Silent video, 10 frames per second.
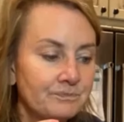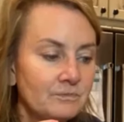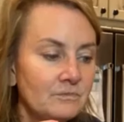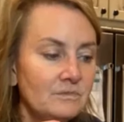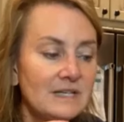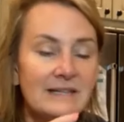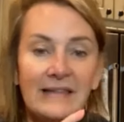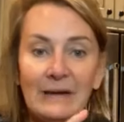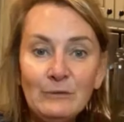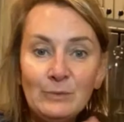They would
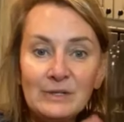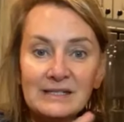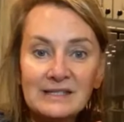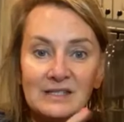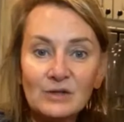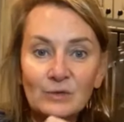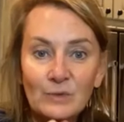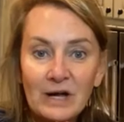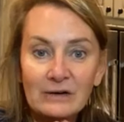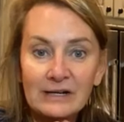put distilled water in
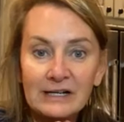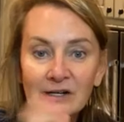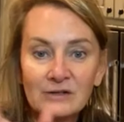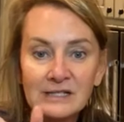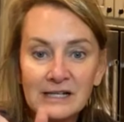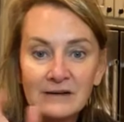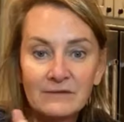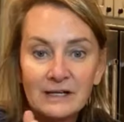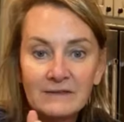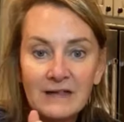here to get rid of
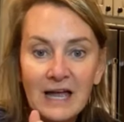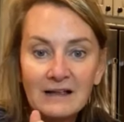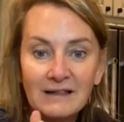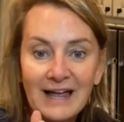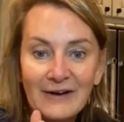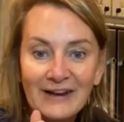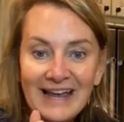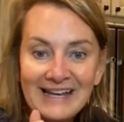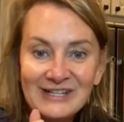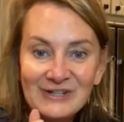that cloud. Hey, Jill
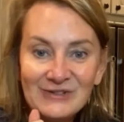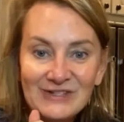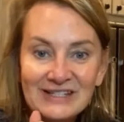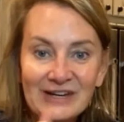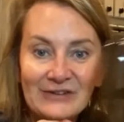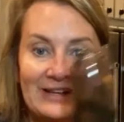Zatoni, Tony.